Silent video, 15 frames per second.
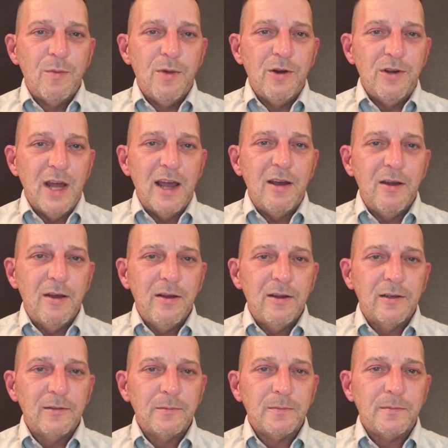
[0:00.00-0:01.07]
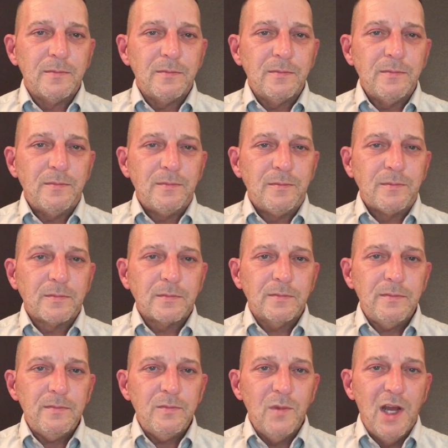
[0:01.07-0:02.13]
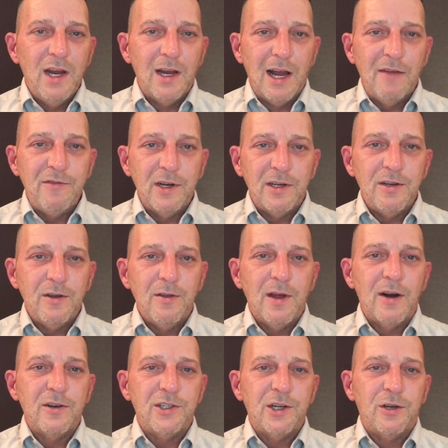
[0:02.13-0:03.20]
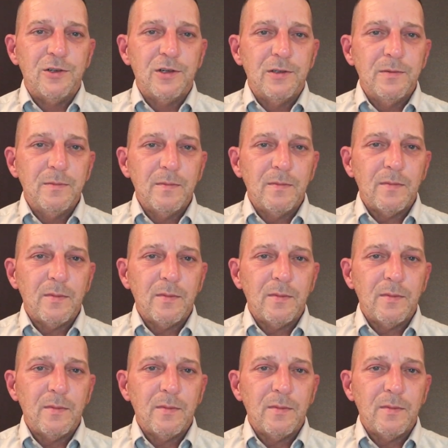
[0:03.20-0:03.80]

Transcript: bodega and left it to their children,